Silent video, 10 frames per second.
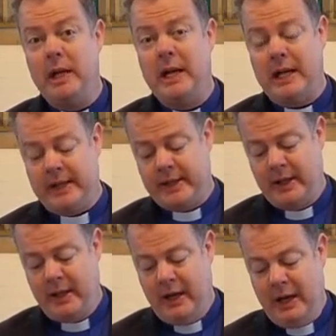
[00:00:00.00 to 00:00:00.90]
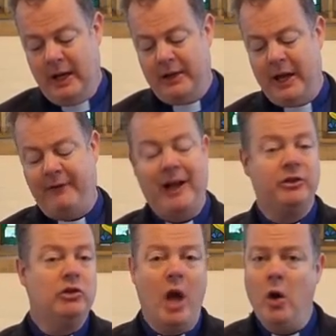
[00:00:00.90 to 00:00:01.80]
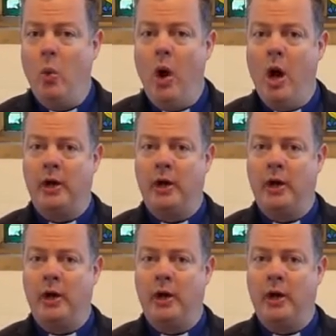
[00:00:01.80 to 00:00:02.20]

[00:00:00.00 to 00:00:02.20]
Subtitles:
need. They've had no work